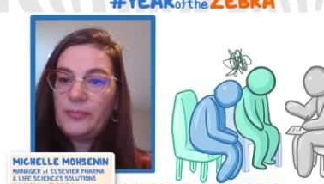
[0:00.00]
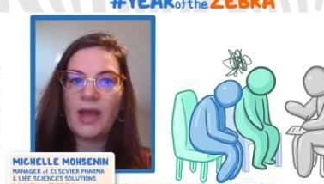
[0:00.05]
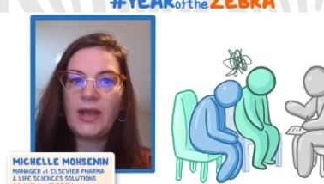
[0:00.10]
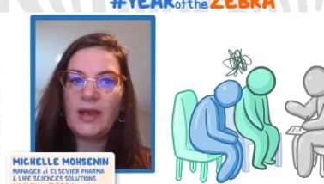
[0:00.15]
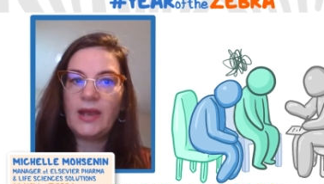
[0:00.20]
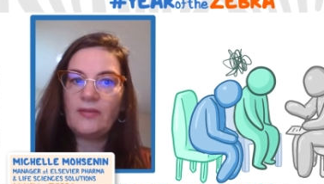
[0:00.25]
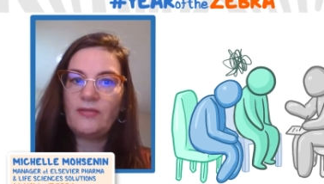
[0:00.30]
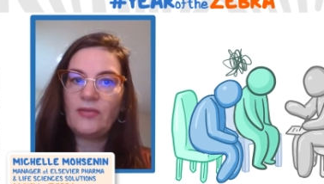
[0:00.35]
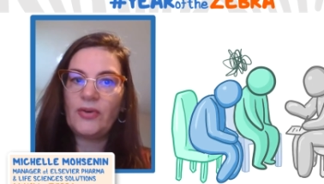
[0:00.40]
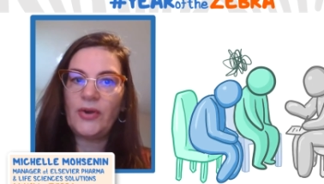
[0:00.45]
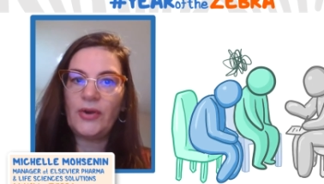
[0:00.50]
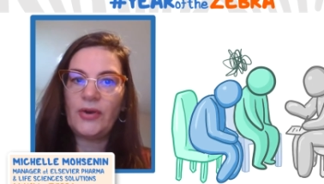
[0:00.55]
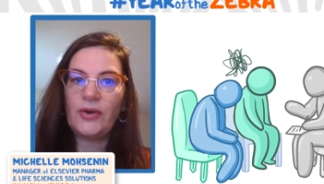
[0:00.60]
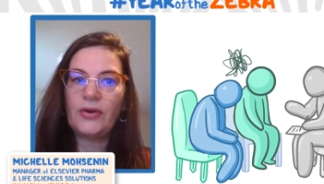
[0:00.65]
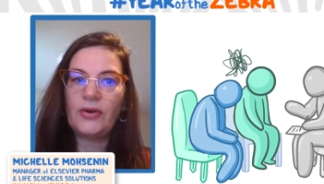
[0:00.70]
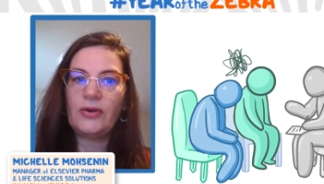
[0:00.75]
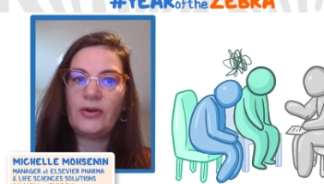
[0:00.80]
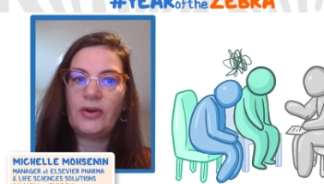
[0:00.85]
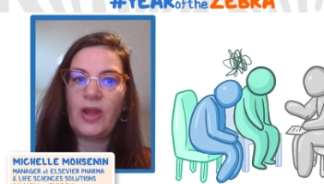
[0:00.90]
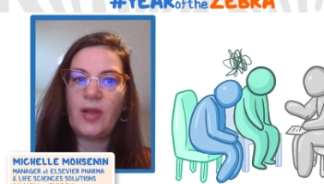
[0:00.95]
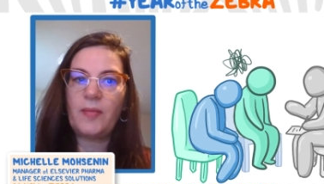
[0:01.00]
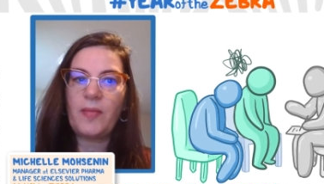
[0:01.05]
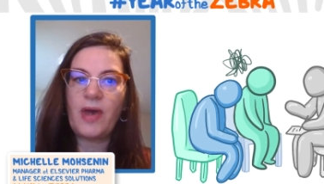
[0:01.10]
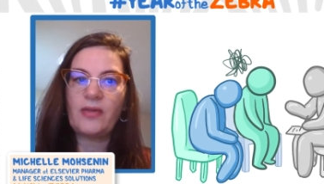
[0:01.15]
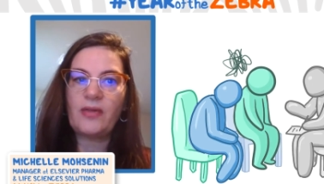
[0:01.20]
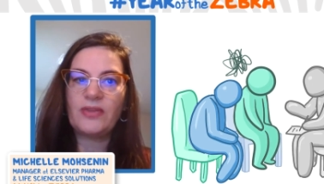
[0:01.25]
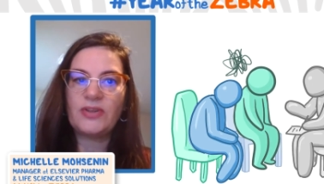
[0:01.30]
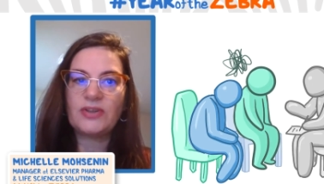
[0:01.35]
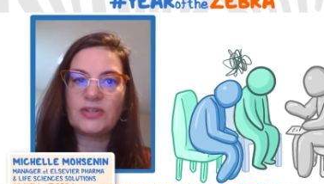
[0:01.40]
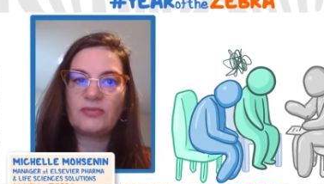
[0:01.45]
I never heard
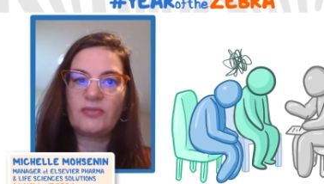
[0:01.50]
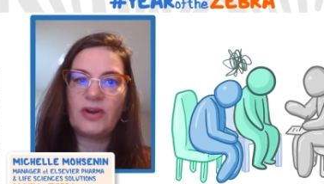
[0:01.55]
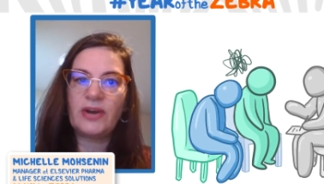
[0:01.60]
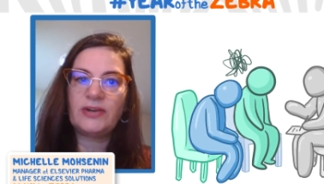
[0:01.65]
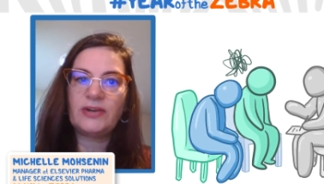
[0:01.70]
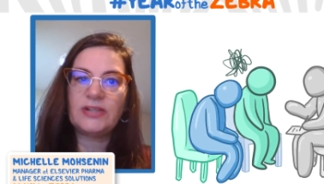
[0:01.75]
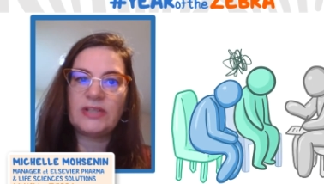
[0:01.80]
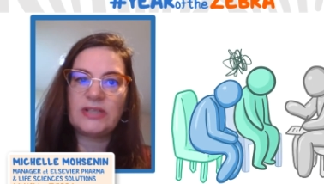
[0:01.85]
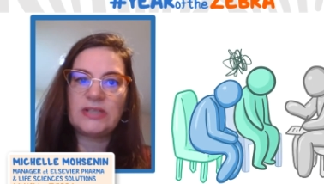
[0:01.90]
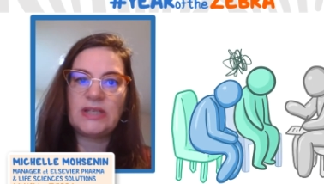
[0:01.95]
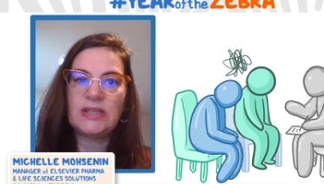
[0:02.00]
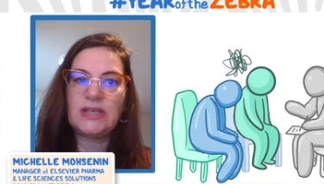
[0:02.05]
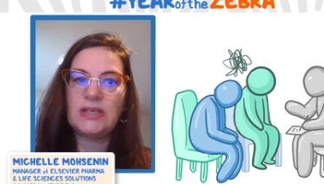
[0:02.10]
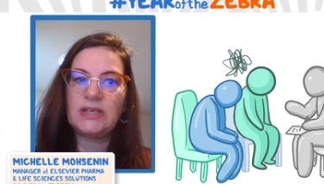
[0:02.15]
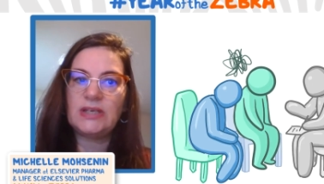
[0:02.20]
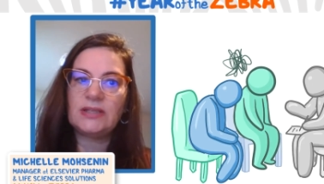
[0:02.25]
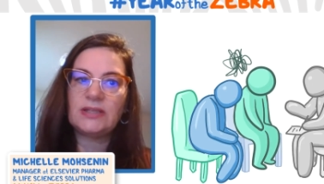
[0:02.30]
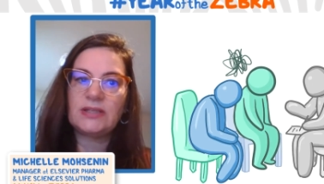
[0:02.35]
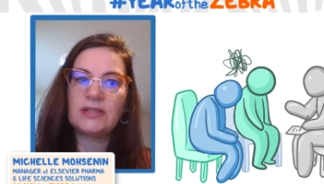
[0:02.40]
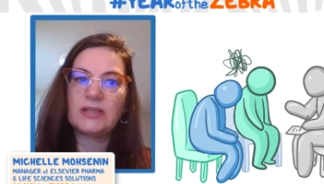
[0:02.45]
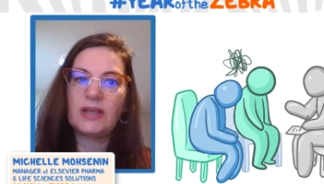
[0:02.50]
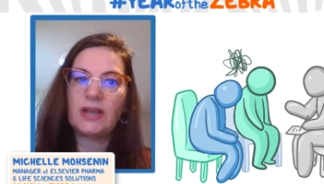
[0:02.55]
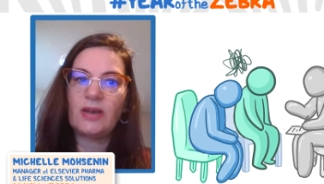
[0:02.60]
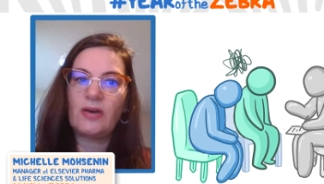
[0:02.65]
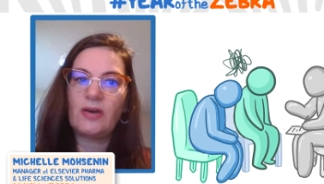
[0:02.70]
about this rare disease